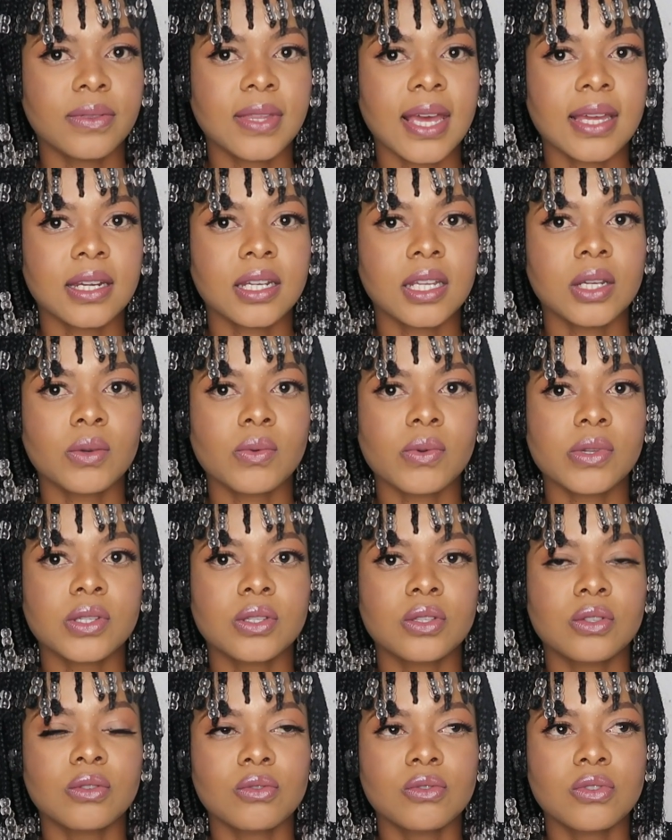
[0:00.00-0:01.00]
that it
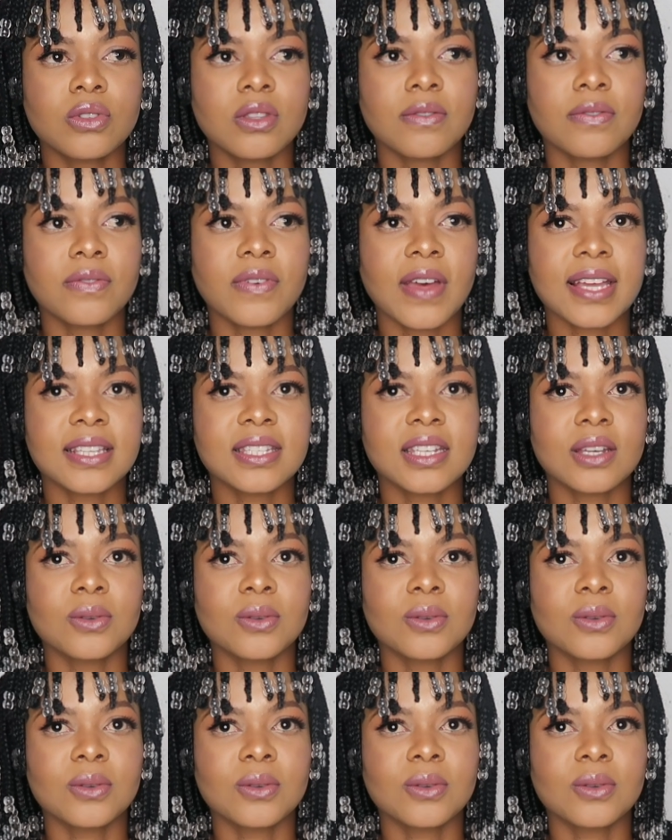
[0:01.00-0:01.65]
was due to the fact,